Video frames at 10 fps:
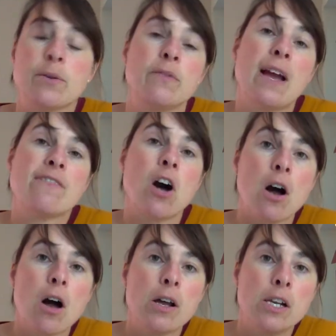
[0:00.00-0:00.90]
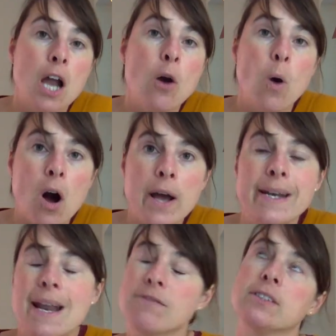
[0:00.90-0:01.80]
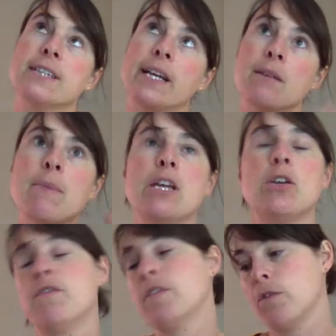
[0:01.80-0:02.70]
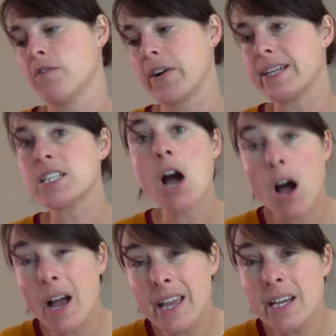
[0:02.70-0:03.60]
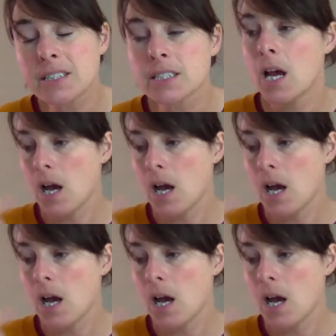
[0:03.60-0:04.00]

So if you have low iron levels, it can make you feel very tired,